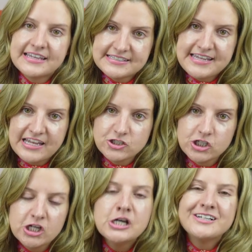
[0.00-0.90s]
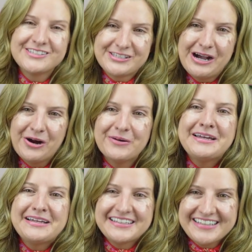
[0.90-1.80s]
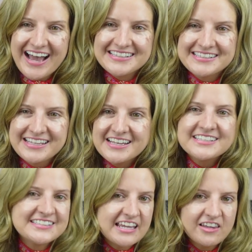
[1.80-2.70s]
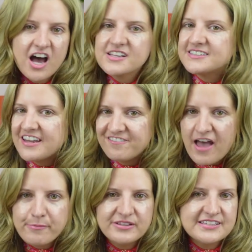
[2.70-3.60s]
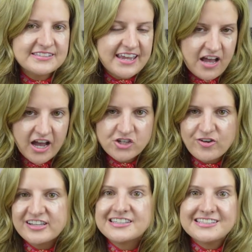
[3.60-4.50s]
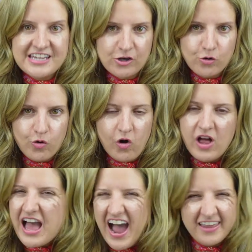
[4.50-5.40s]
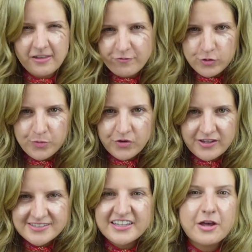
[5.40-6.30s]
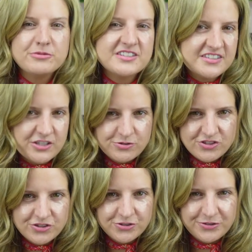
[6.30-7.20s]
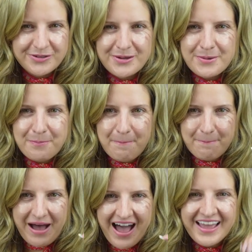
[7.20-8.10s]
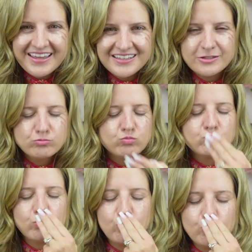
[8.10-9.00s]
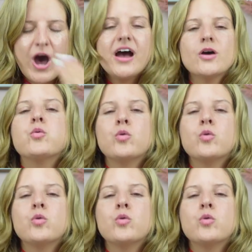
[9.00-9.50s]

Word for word: contender. So yes, stay luxe, stay fabulous, stay hydrated, stay cool. I love you beauties, and I will see you soon. Bye. Mwah.